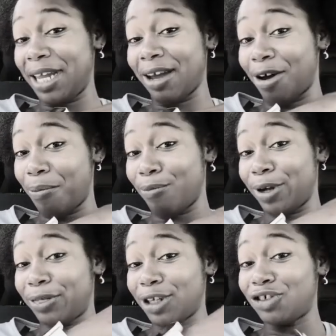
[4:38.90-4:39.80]
up
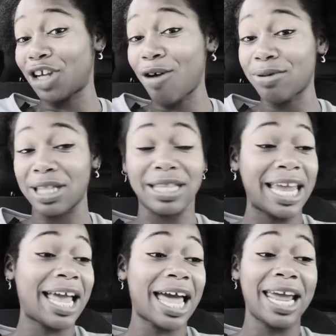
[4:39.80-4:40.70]
with the Joneses. They
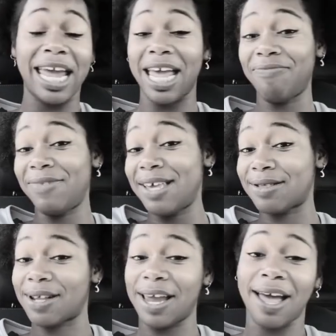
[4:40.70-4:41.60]
gotta have this.
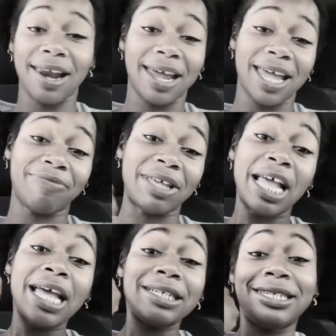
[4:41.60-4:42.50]
They gotta have
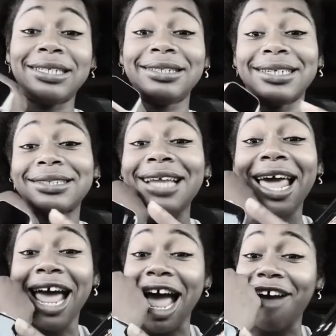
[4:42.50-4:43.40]
this. This not
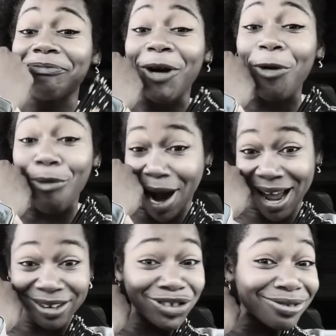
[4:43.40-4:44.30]
an iPhone watch.